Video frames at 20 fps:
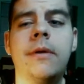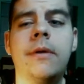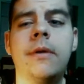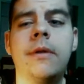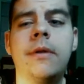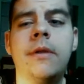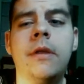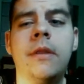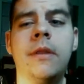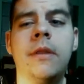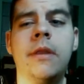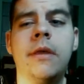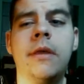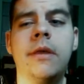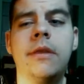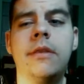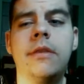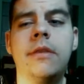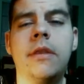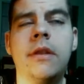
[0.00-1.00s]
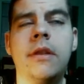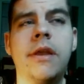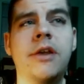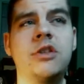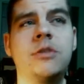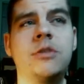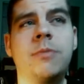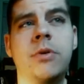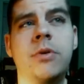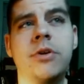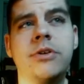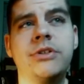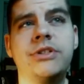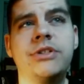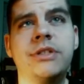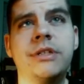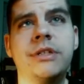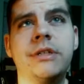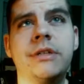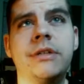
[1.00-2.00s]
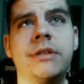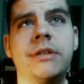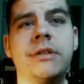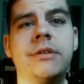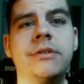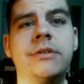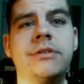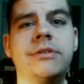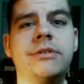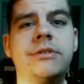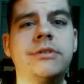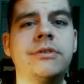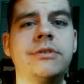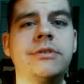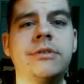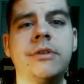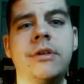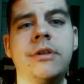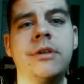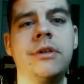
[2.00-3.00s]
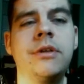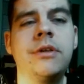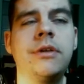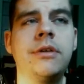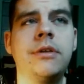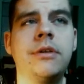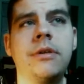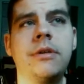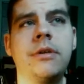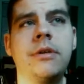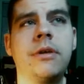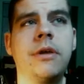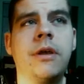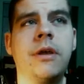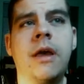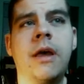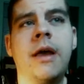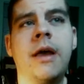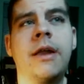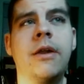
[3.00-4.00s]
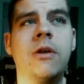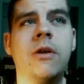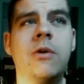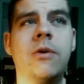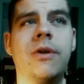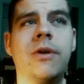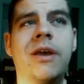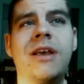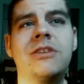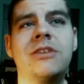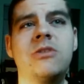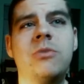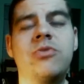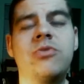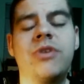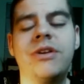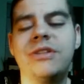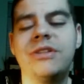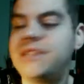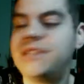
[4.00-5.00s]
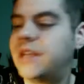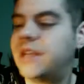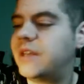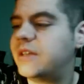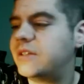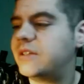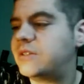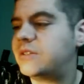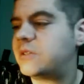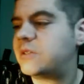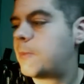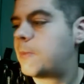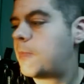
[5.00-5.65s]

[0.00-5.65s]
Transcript: And that the next person's, I don't know, I guess what I'm trying to say is,